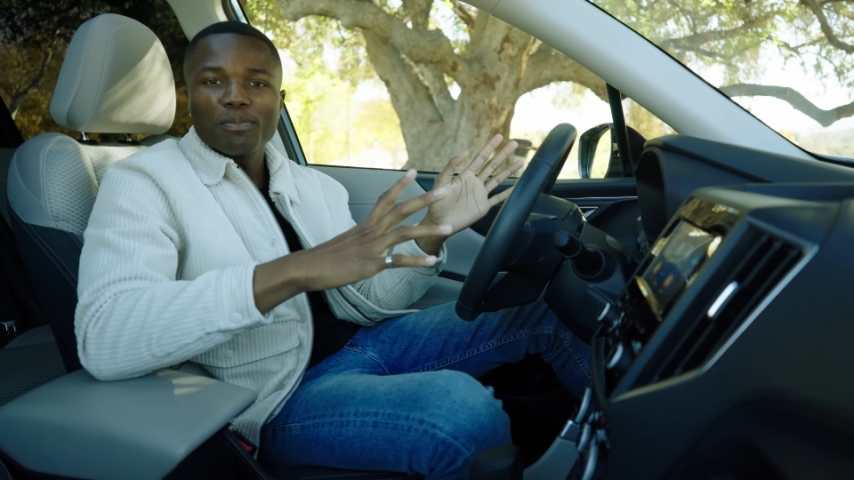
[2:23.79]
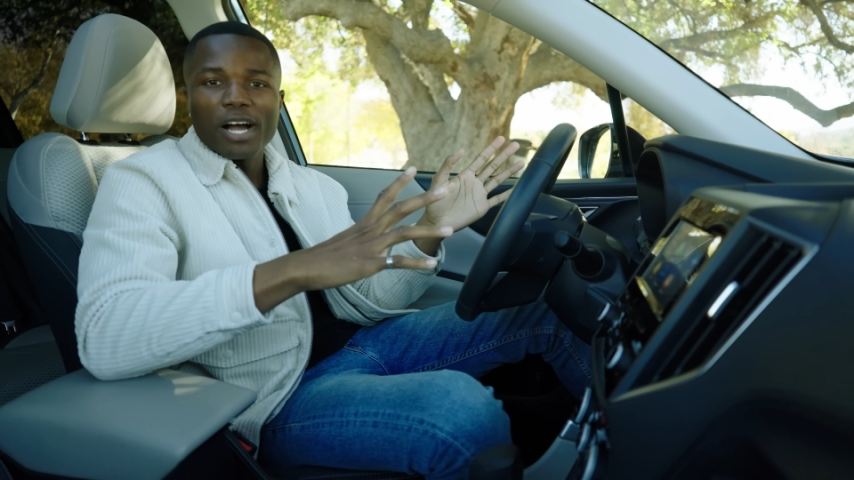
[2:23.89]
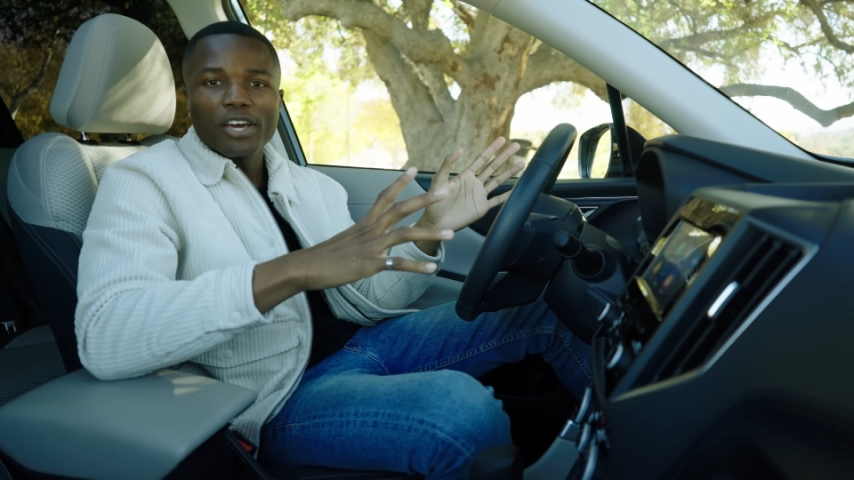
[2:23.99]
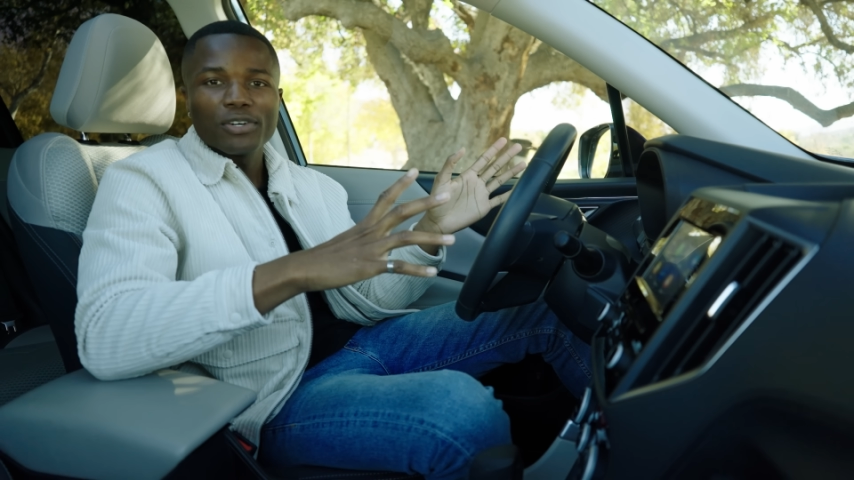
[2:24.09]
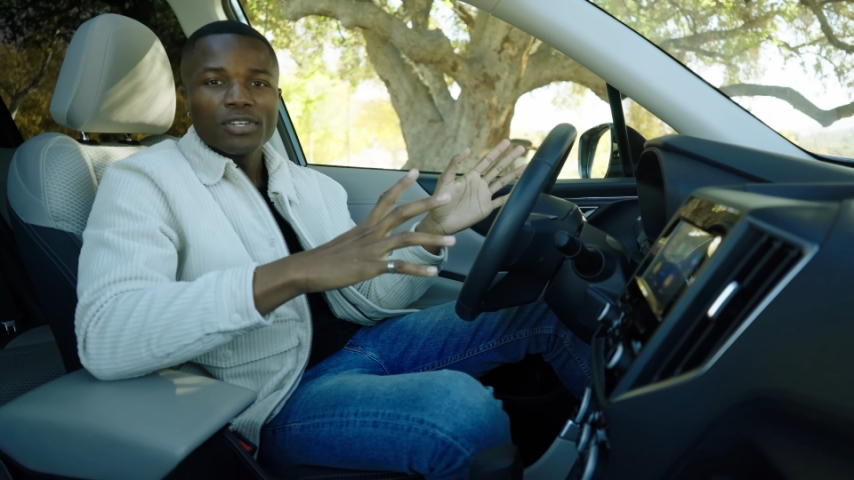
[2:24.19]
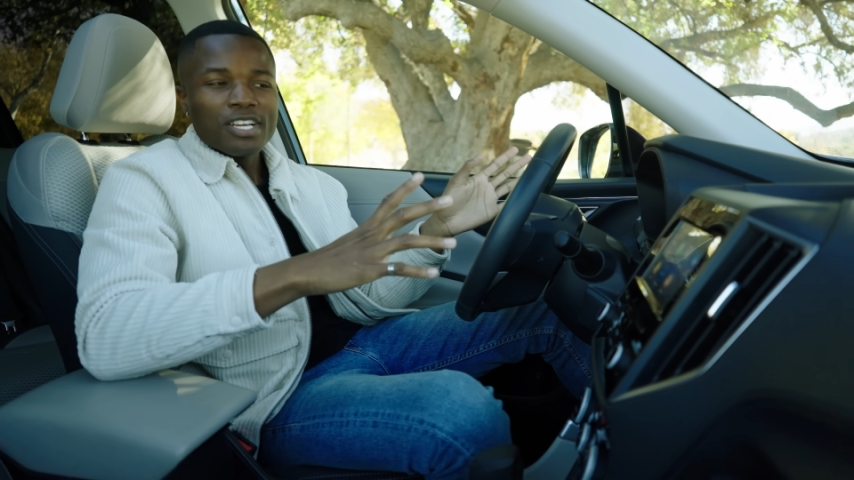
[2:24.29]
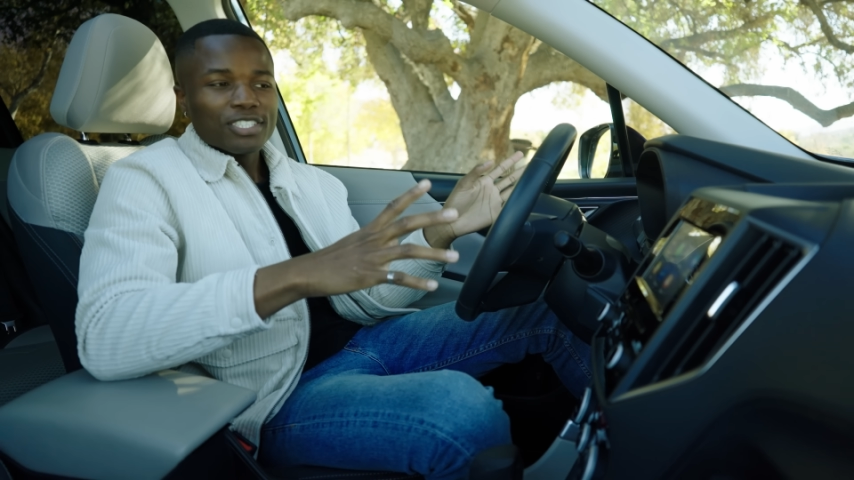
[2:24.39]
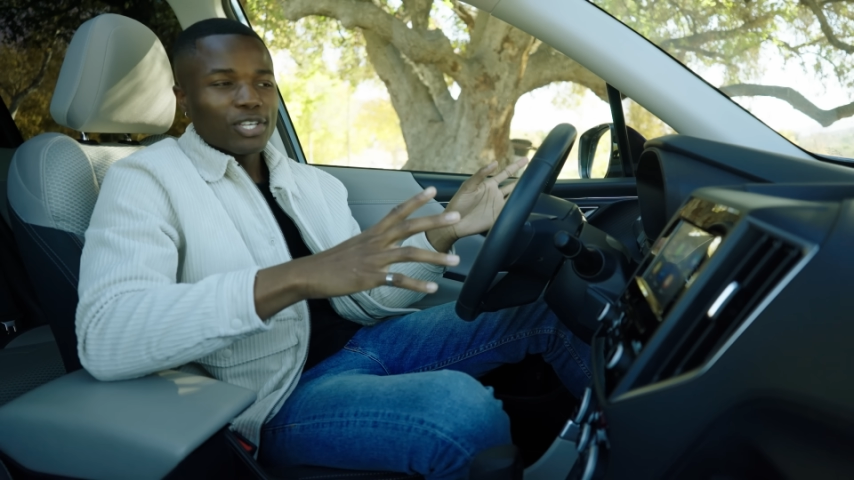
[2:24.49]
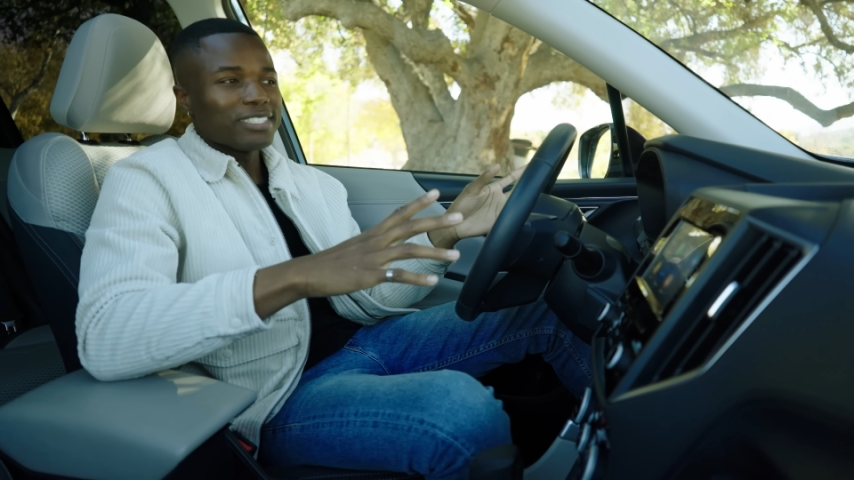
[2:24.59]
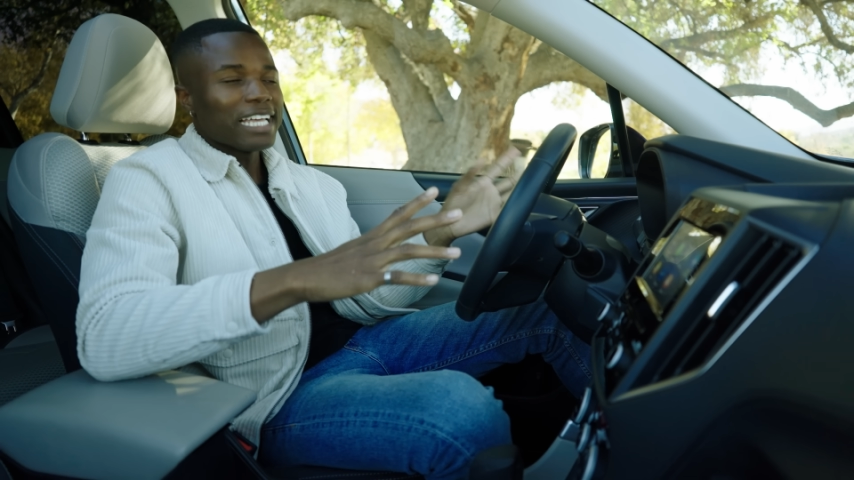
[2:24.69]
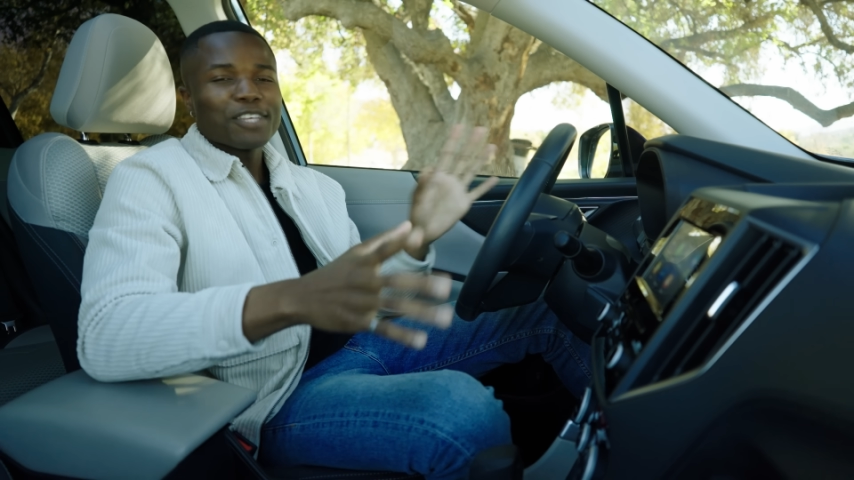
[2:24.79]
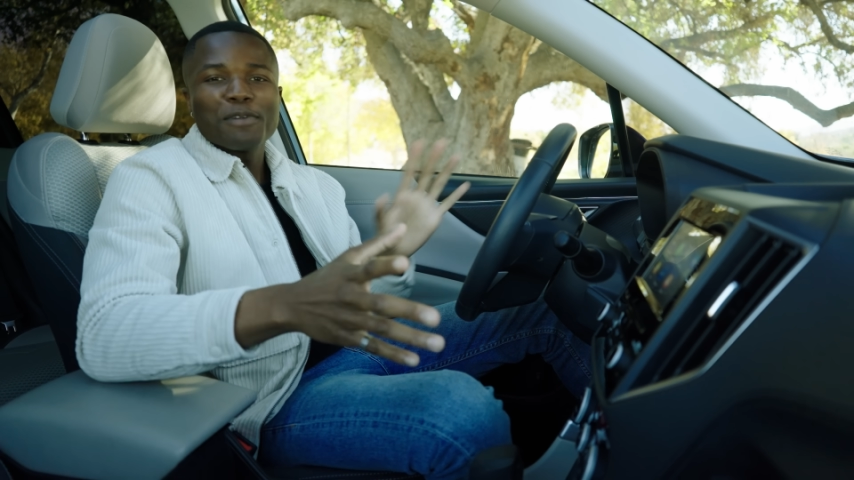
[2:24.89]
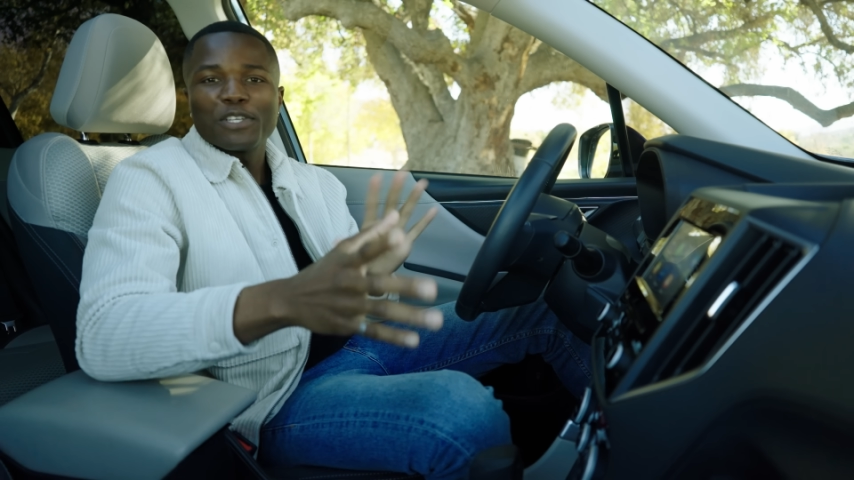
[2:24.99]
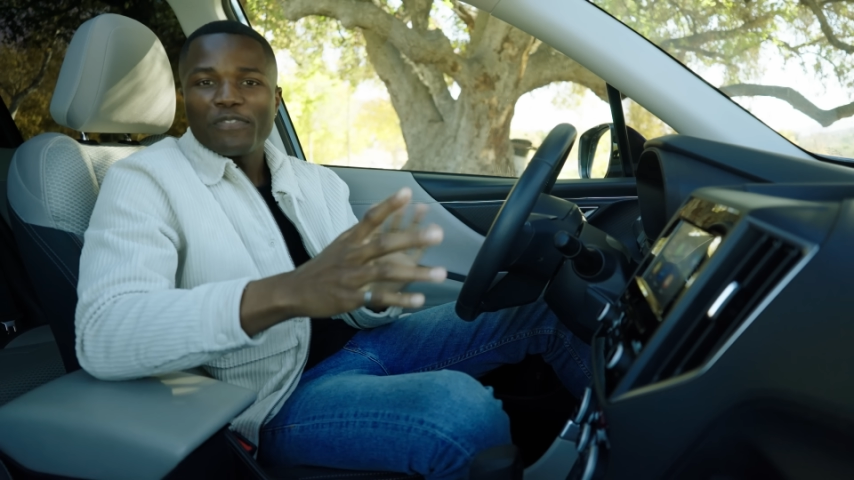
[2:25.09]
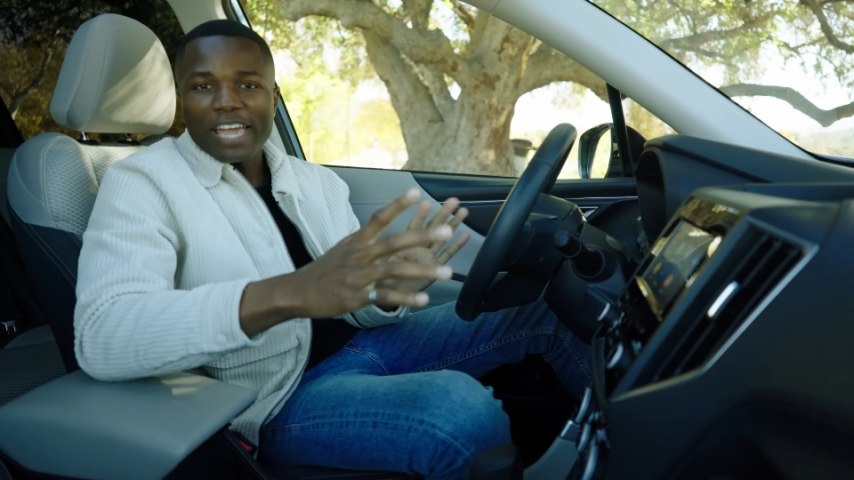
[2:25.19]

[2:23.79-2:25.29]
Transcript: model, so it's not the most